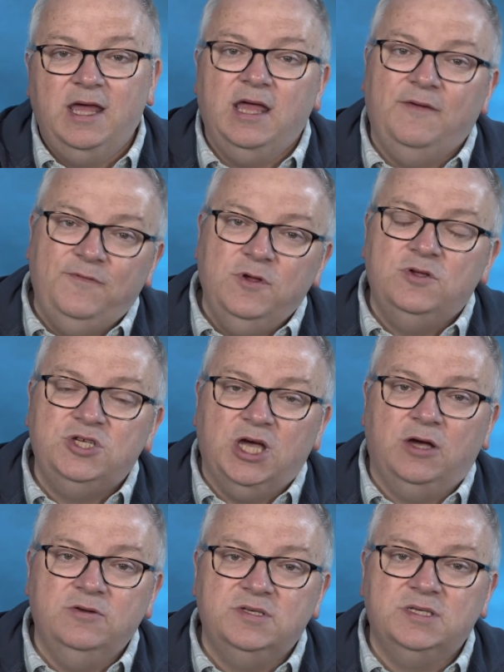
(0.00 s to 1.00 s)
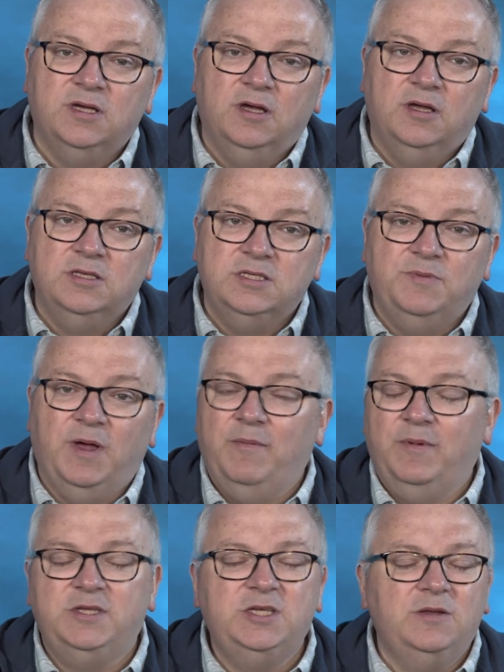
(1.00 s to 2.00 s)
If you chose to be,
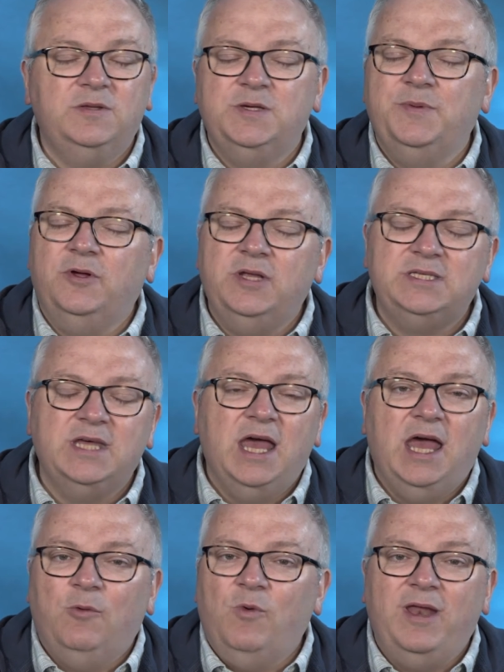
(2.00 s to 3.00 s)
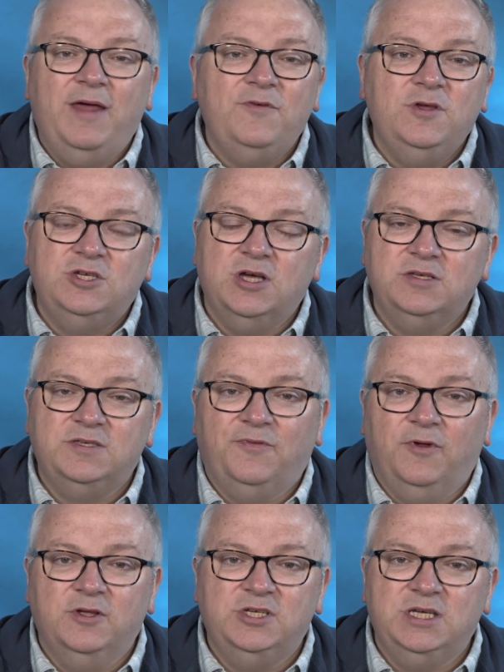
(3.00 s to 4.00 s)
to, to be honest, whenever you chose to
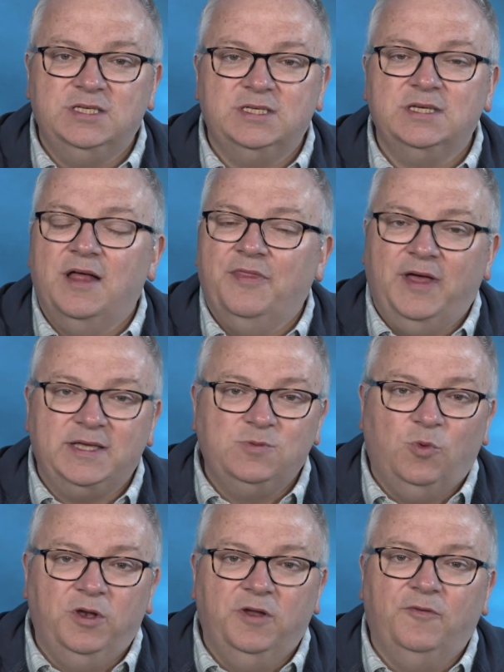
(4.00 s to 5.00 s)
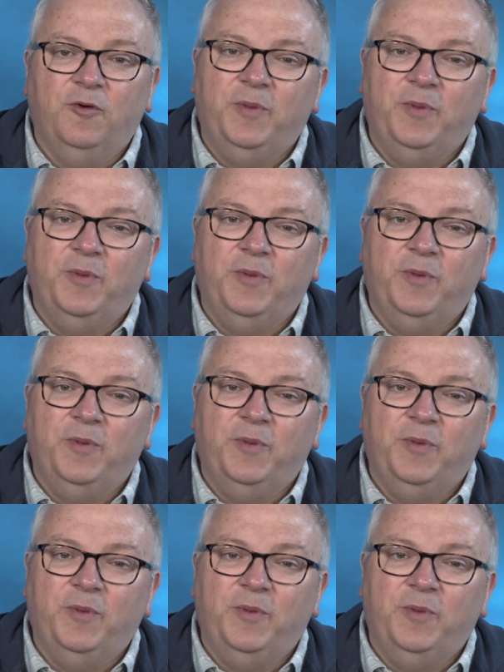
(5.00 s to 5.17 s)
follow Jesus, that's wonderful.